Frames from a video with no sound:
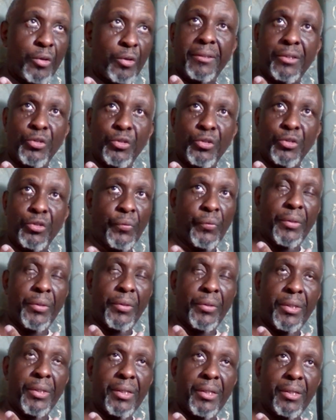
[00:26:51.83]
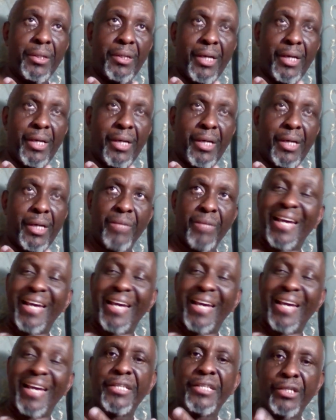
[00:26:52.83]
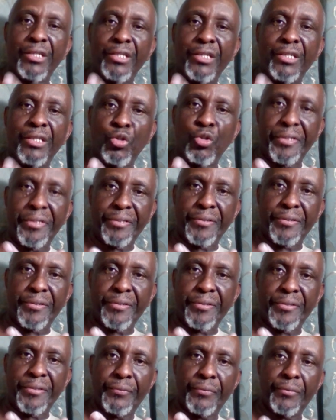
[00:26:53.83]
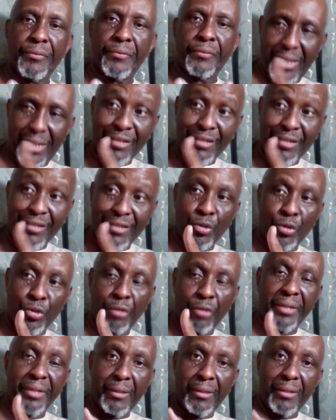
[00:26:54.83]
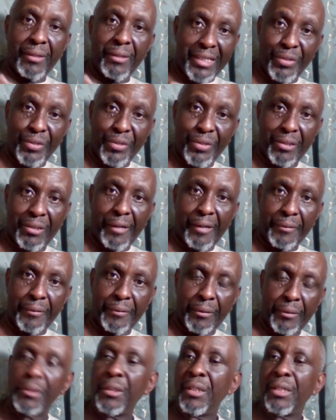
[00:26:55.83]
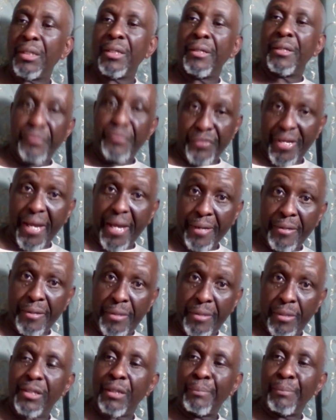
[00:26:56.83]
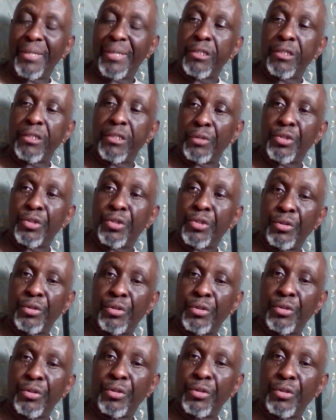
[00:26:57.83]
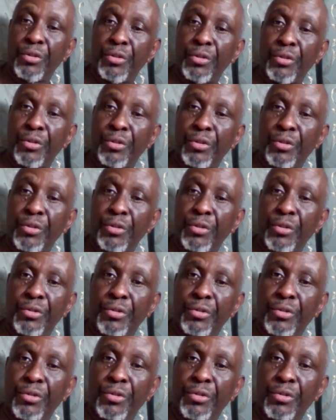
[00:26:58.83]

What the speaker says: engaging stories in social media. That's how we start. Then the mental model should show movement and